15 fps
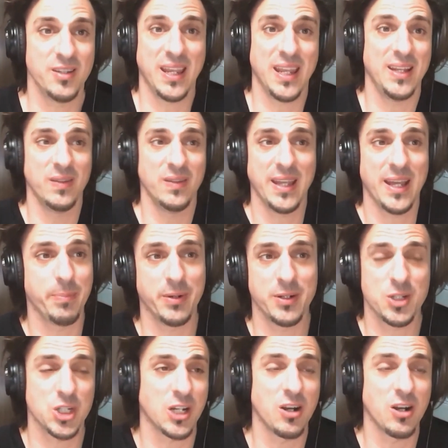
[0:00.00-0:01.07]
Now you can't even get
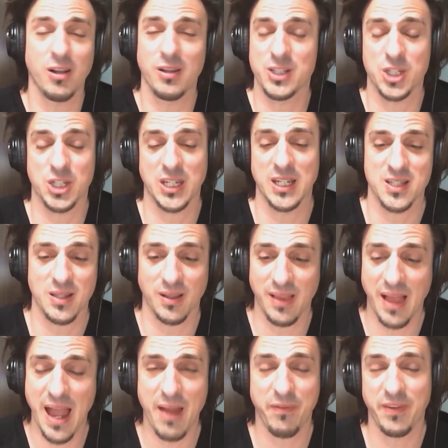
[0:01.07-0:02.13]
a bunch of college kids
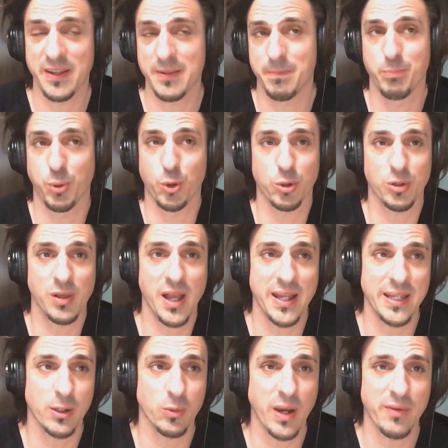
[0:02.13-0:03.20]
to laugh at borderline
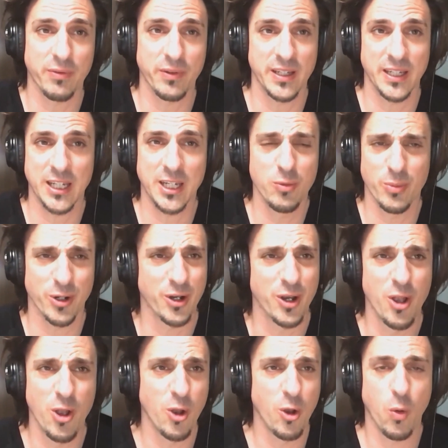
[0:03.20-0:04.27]
irreverent humor.
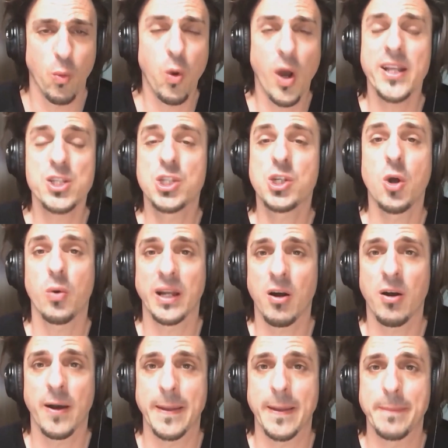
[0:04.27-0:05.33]
Right. What is going on?
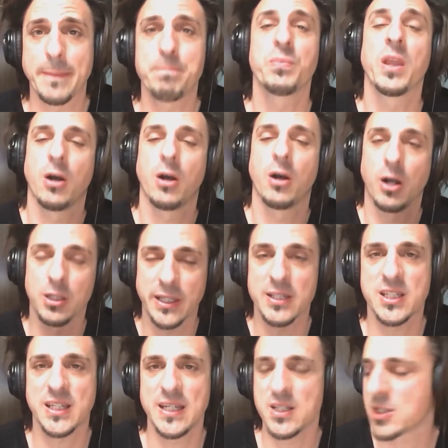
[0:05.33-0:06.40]
Hmm.
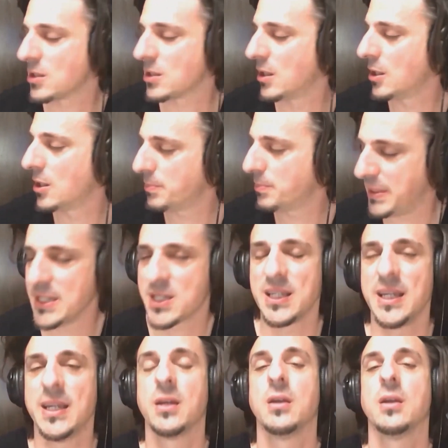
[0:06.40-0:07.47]
Alinsky's
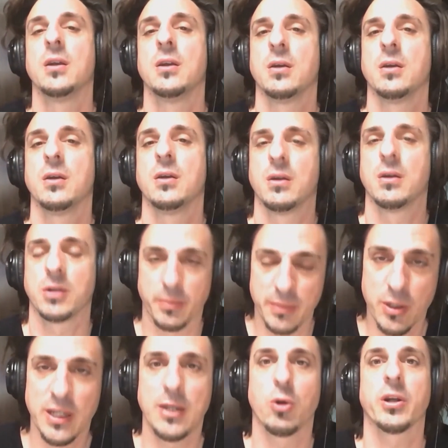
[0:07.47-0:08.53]
PC
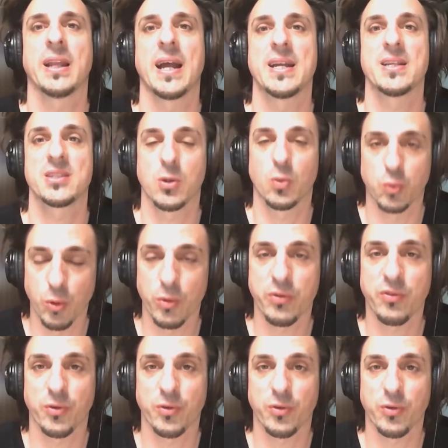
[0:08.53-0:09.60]
community organizing
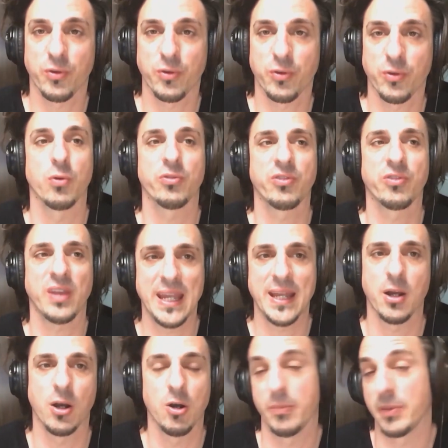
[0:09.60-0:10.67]
rules for radicals
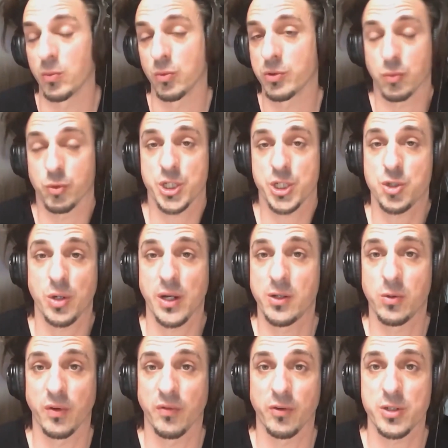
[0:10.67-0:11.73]
hit home, and we're, we're just trying to
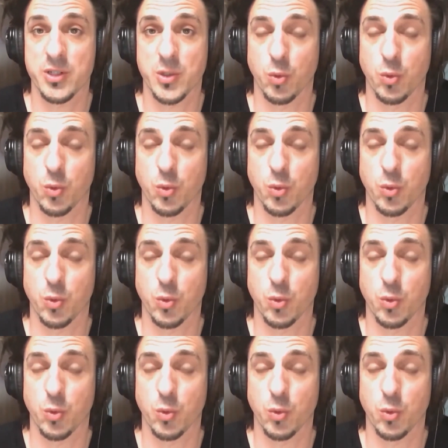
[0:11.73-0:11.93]
reverse it.